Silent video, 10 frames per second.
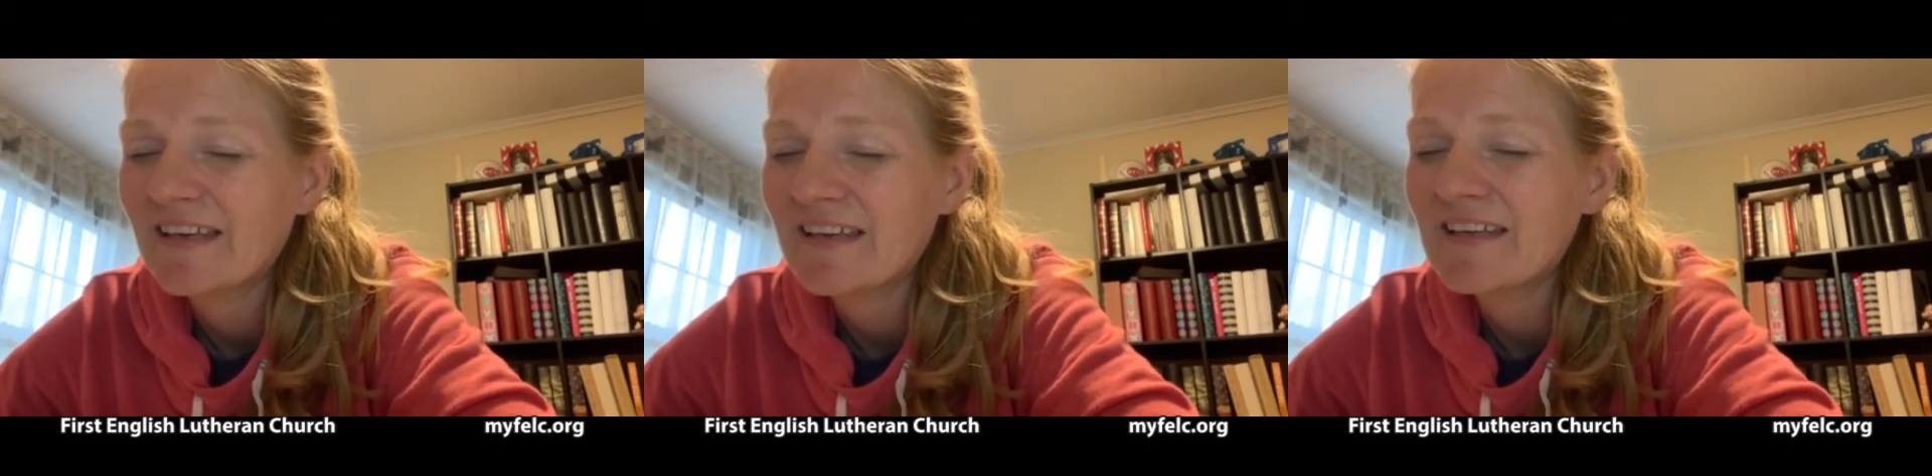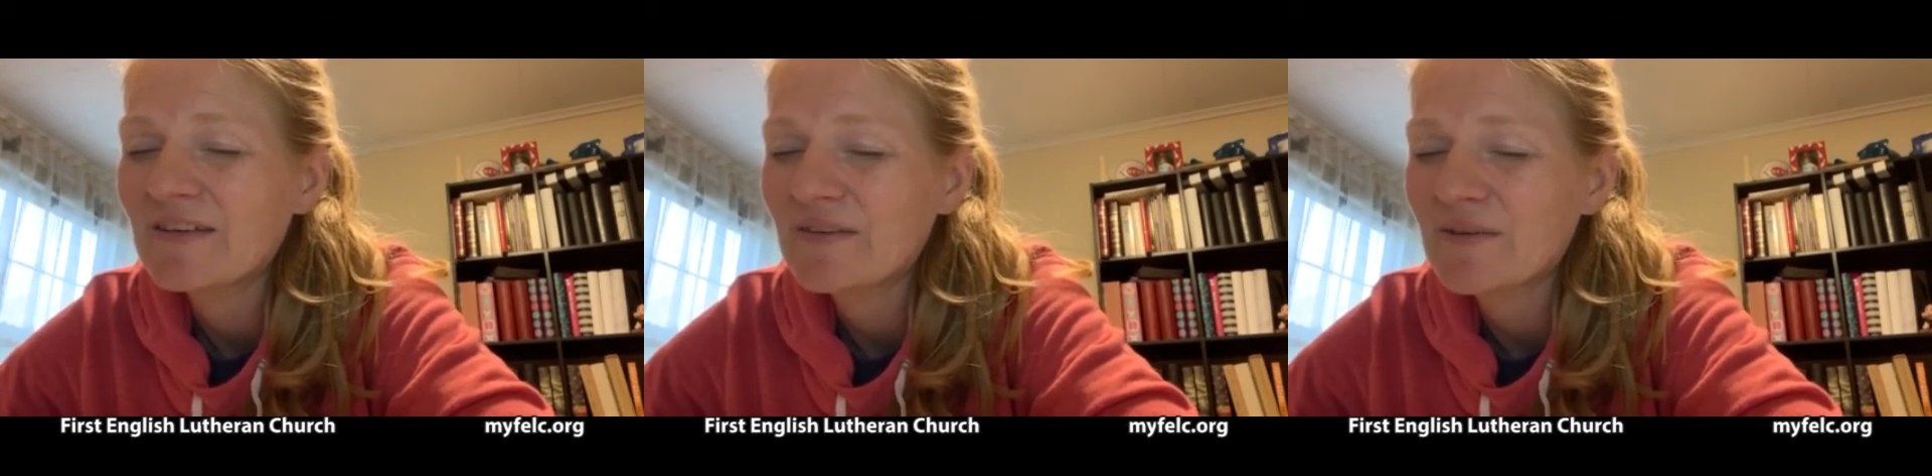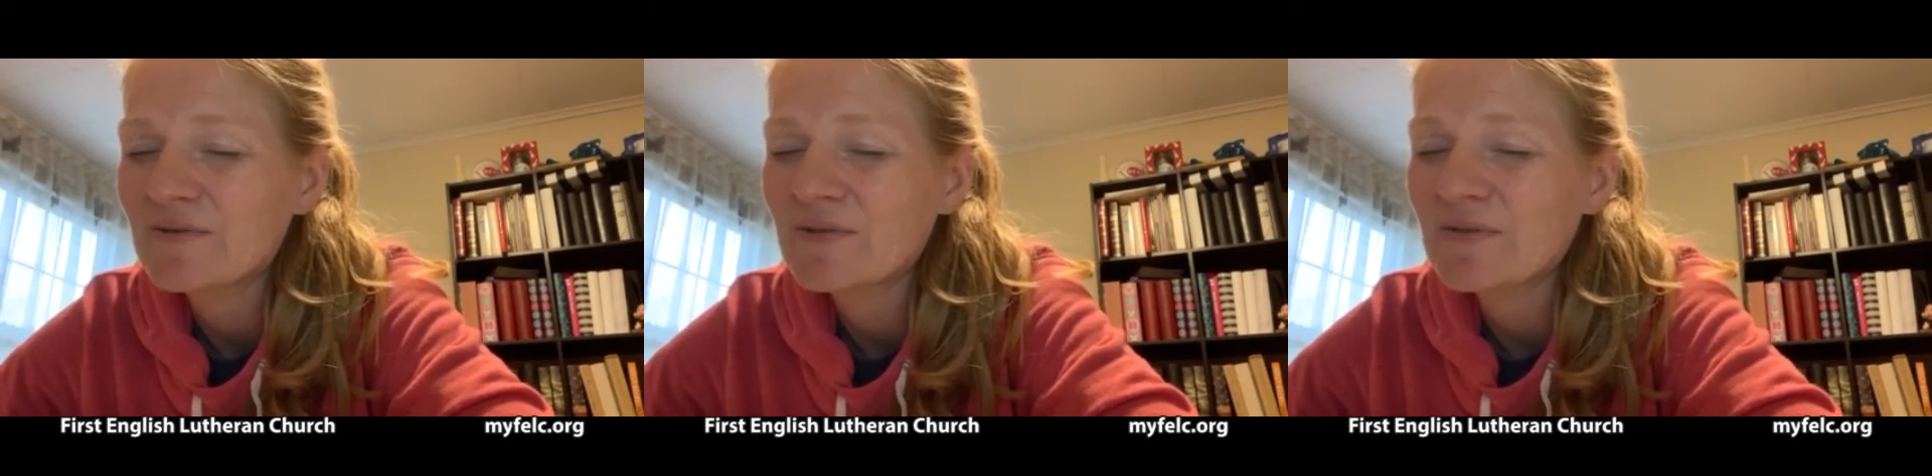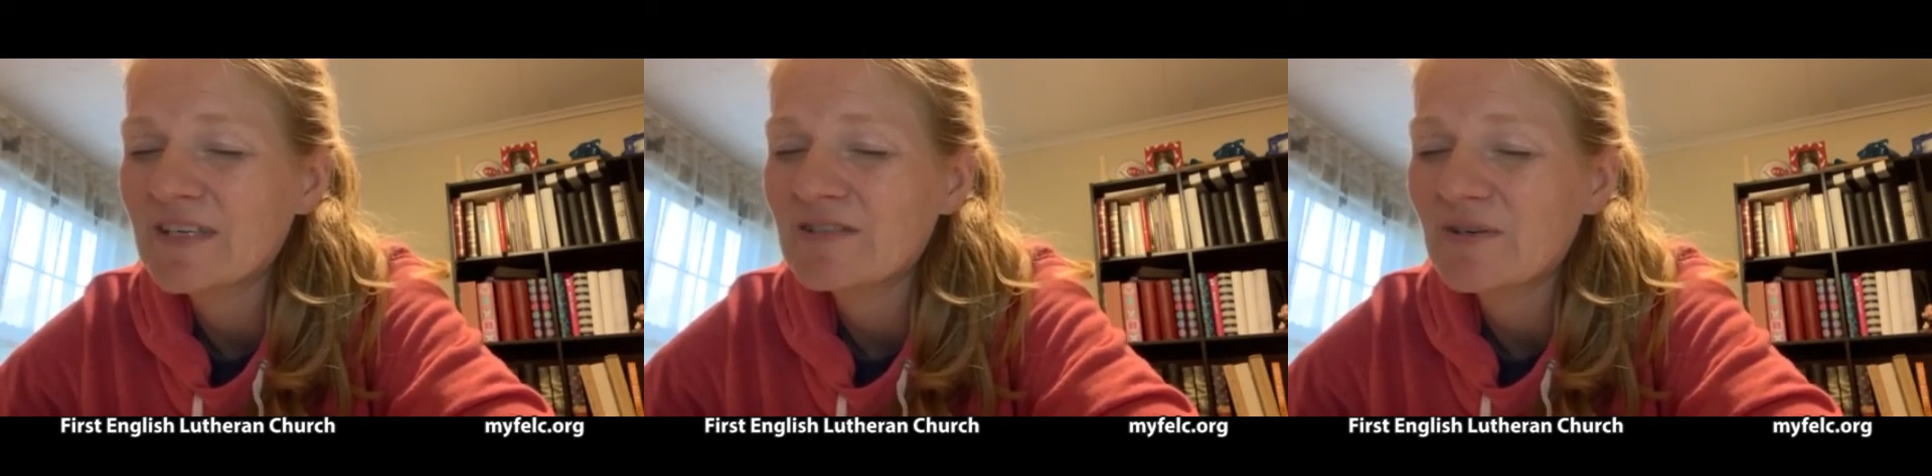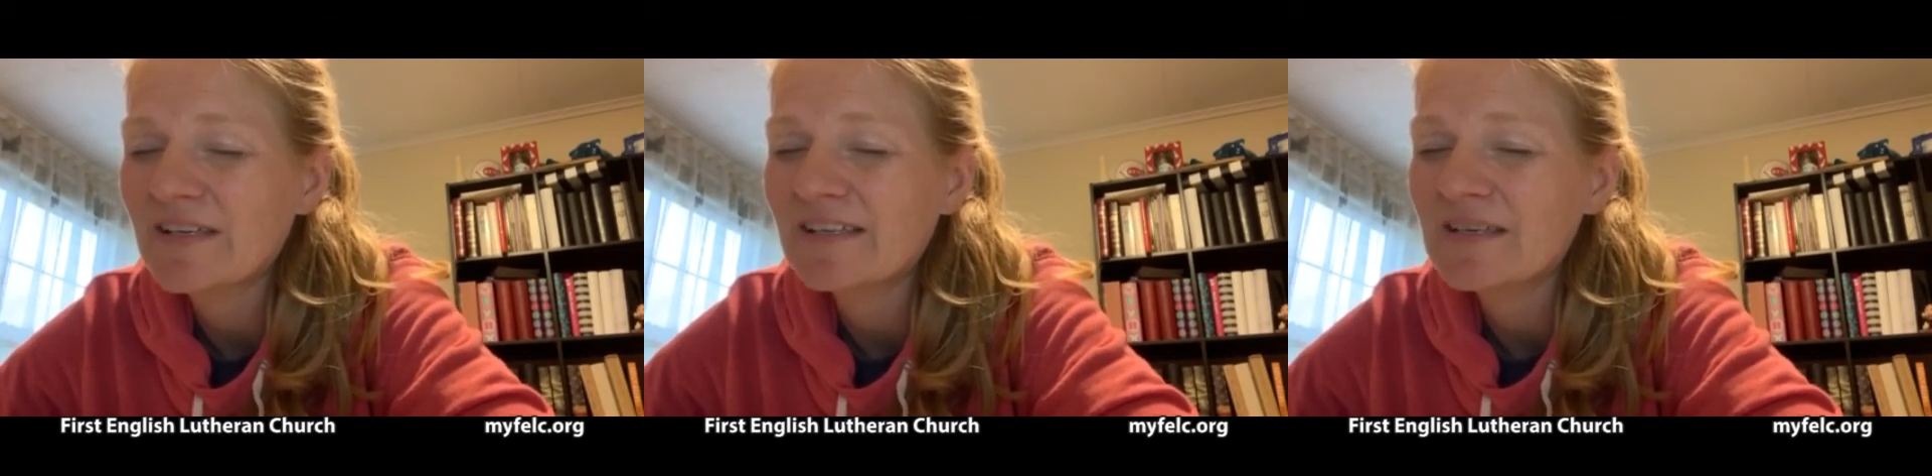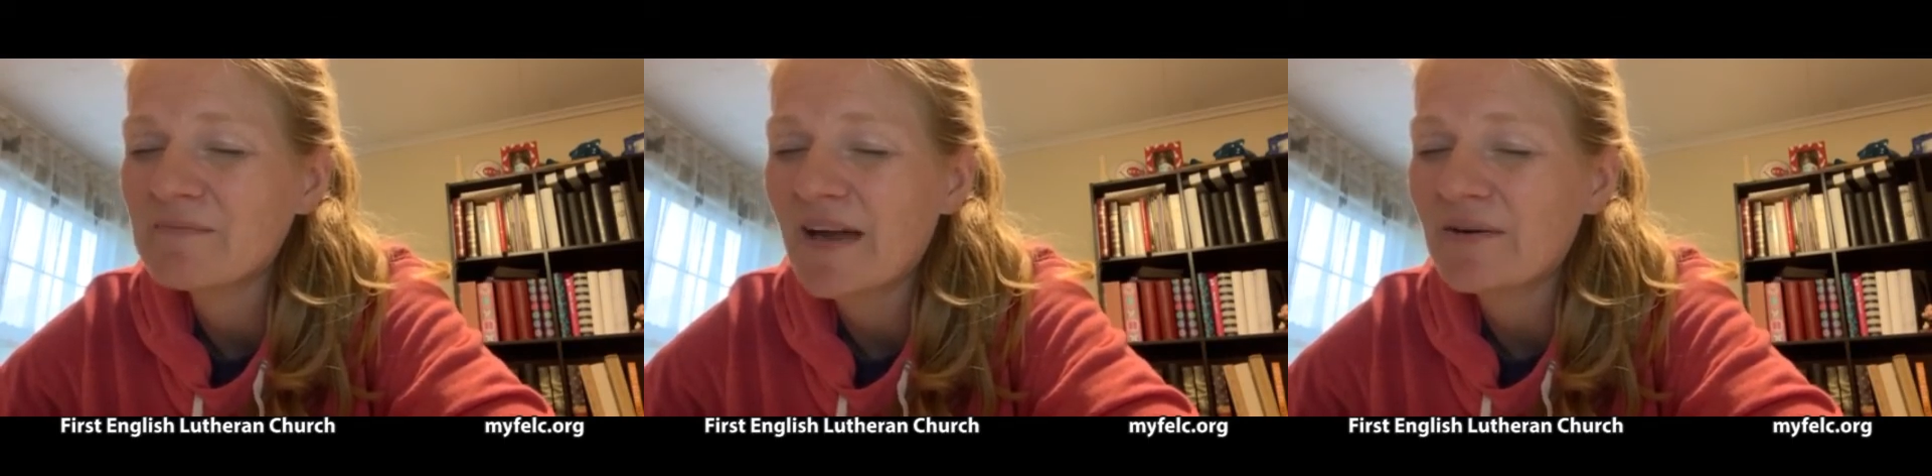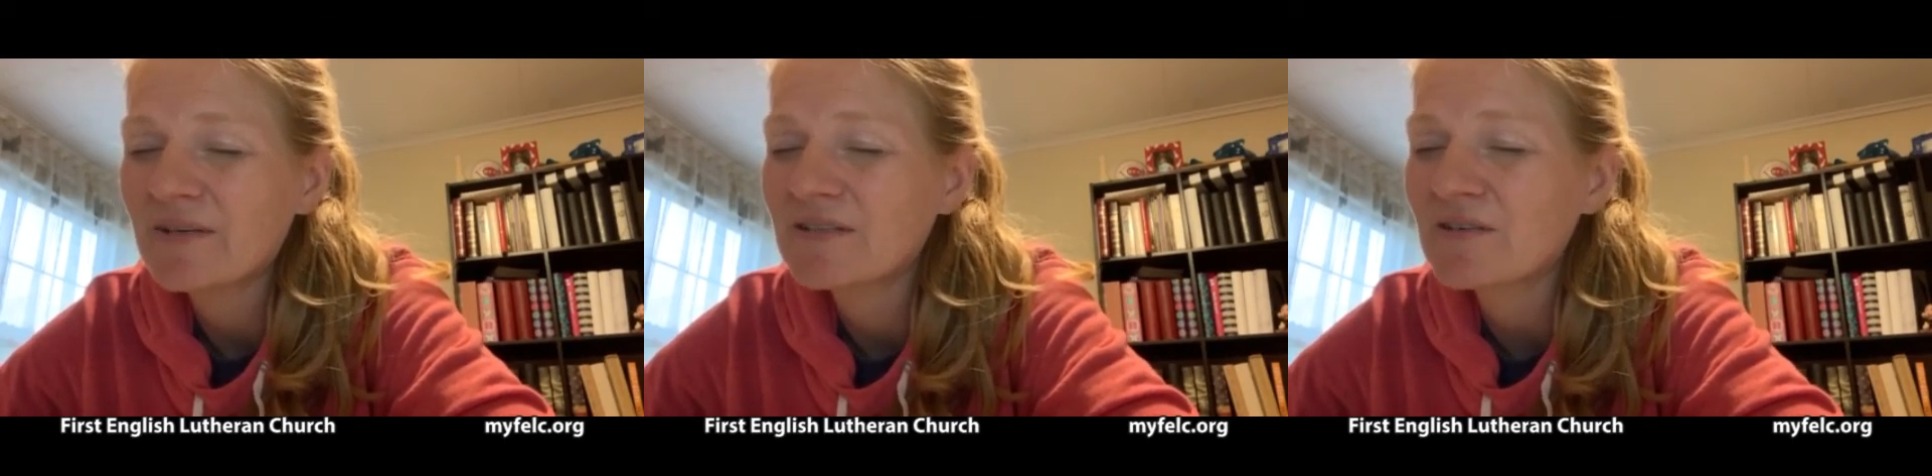and heal those who need your healing power.